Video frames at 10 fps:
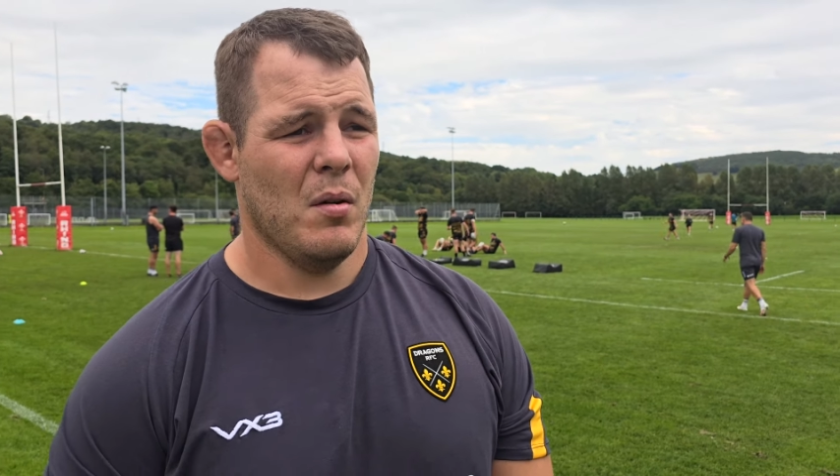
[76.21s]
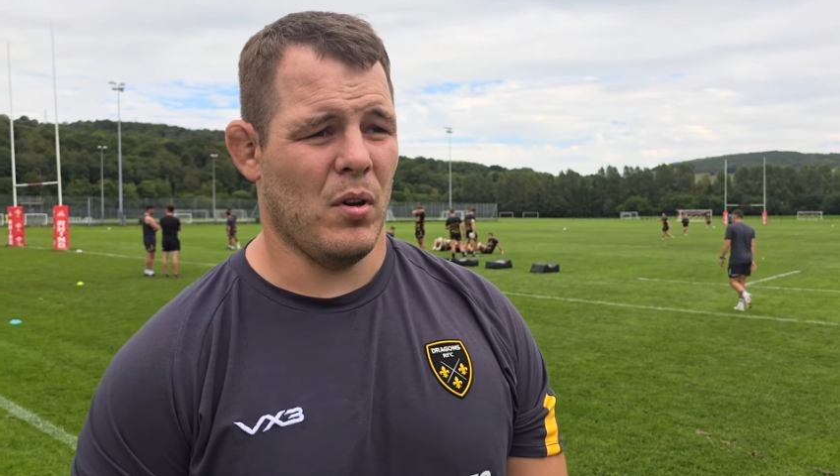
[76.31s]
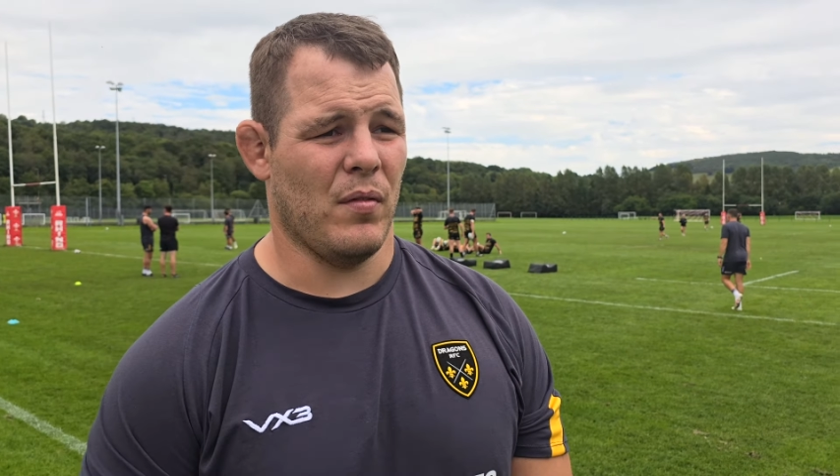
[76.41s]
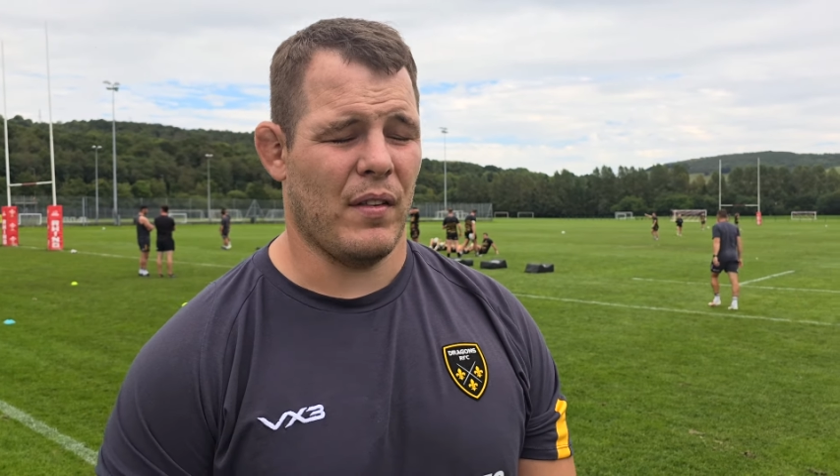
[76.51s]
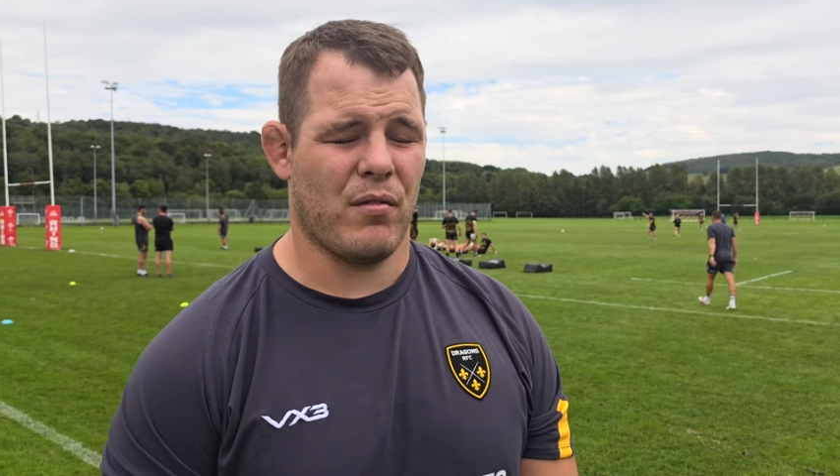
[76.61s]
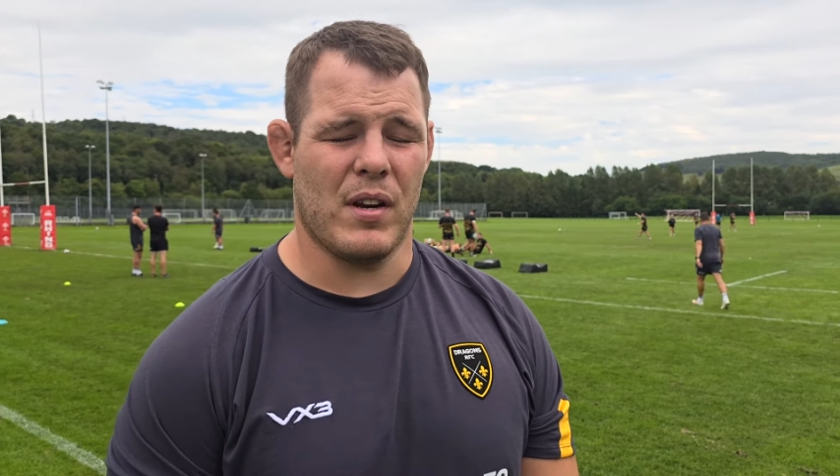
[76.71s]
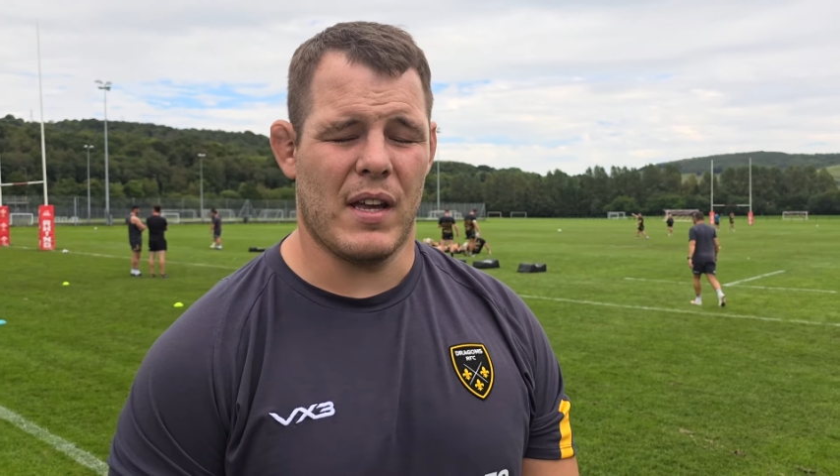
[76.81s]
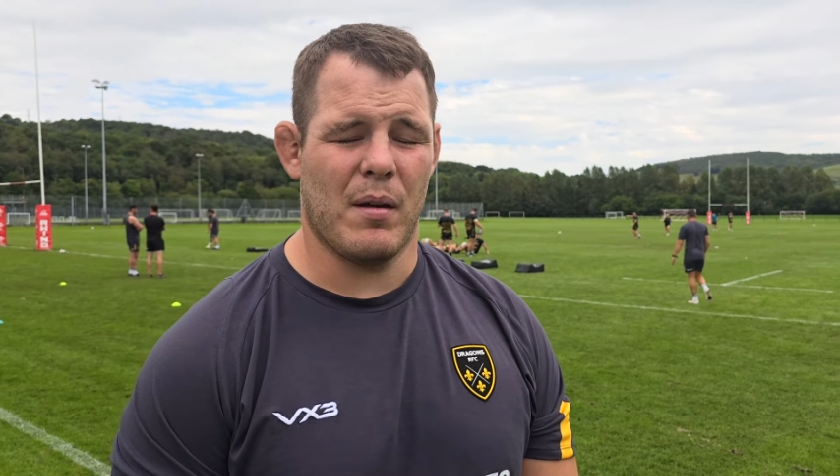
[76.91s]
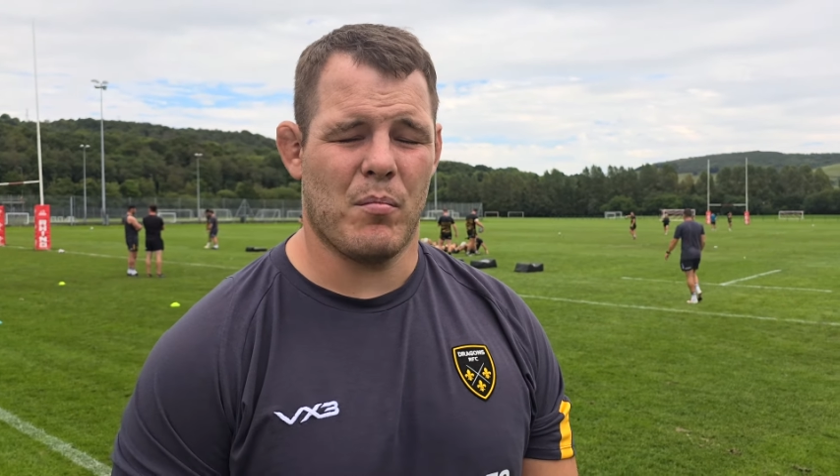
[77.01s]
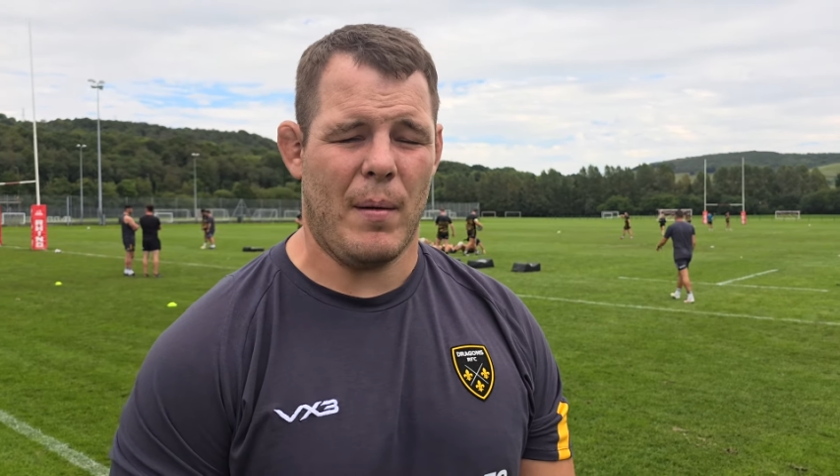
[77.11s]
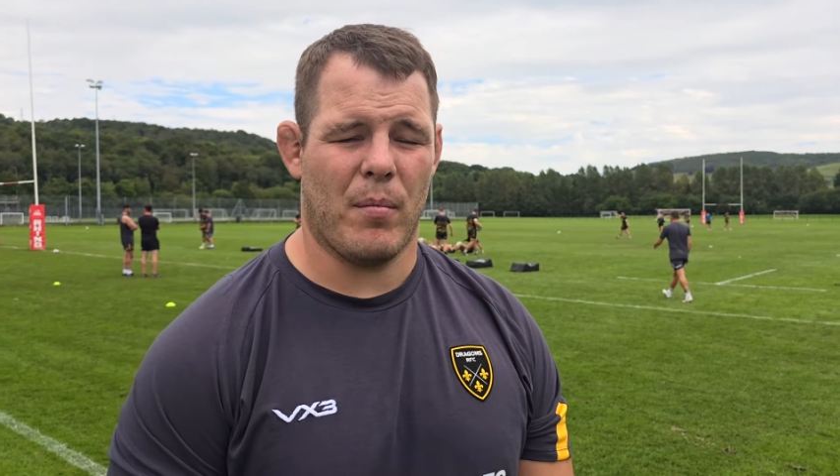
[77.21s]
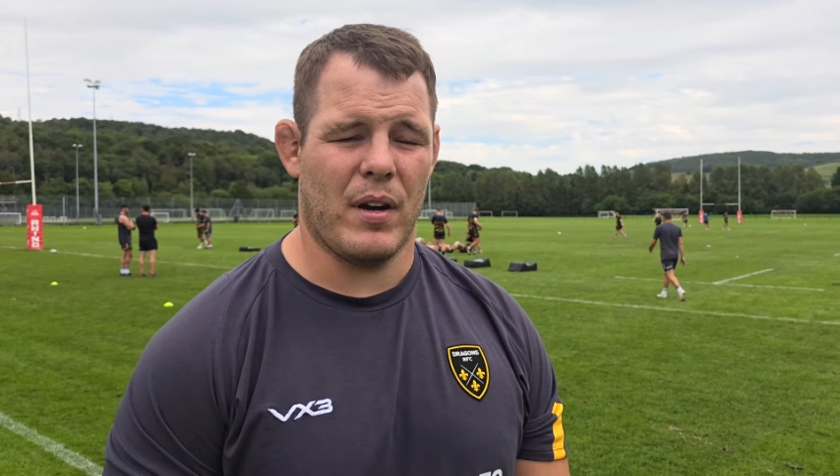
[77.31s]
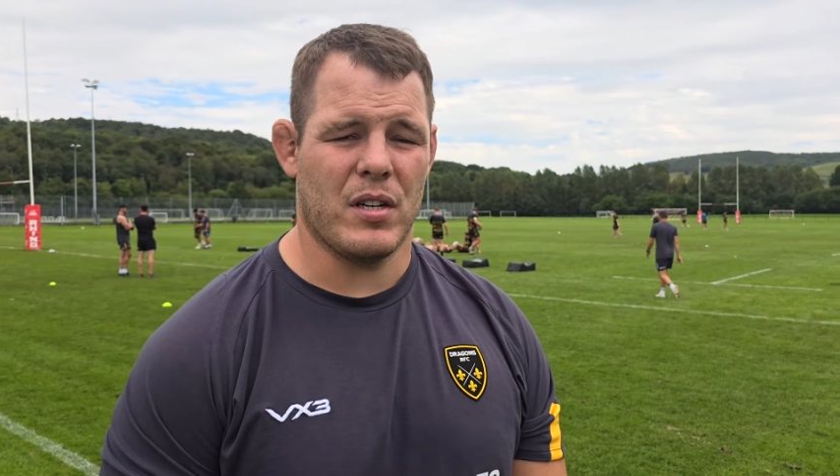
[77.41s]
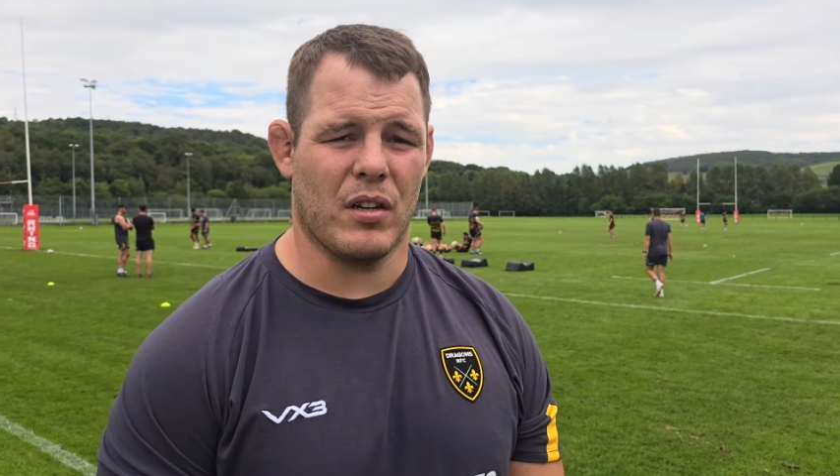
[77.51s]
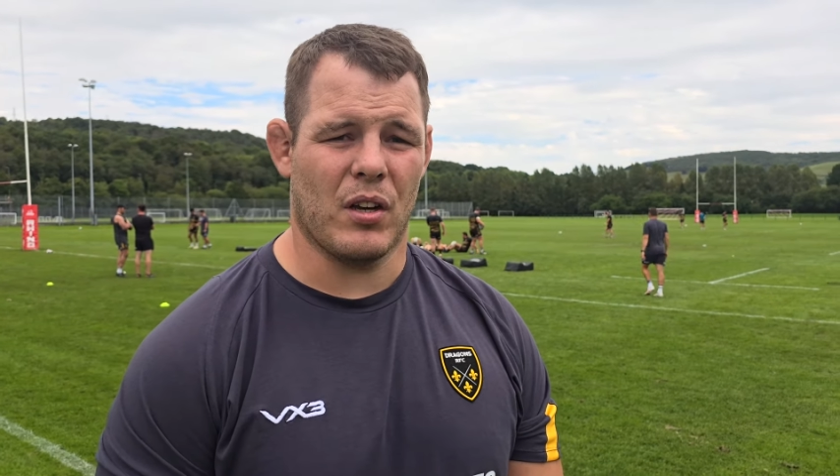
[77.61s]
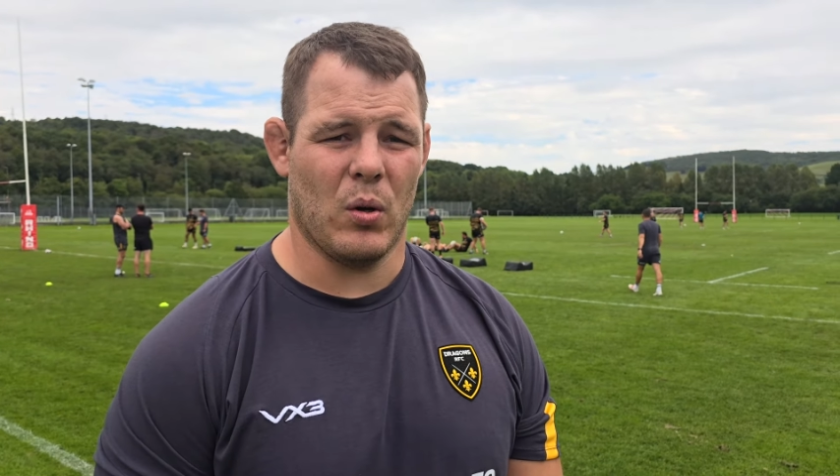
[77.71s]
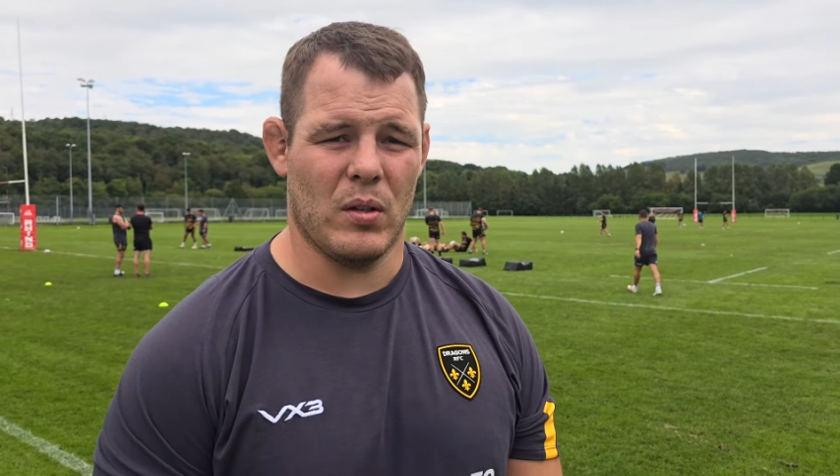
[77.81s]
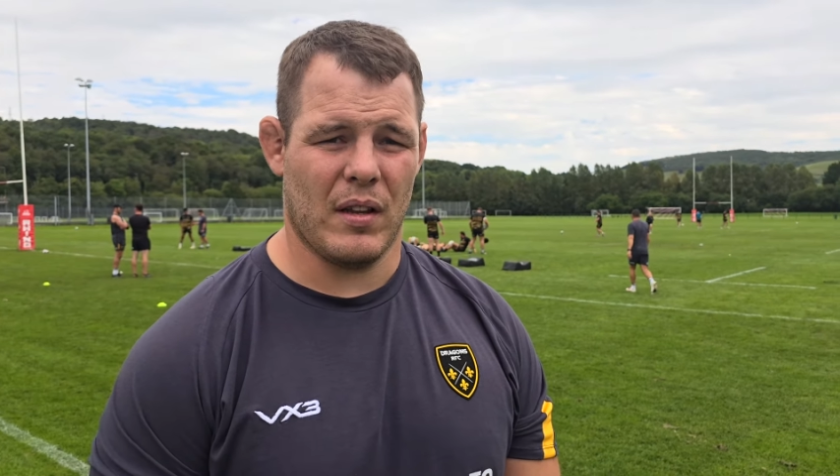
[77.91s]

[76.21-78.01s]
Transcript: perfect free game preparation to go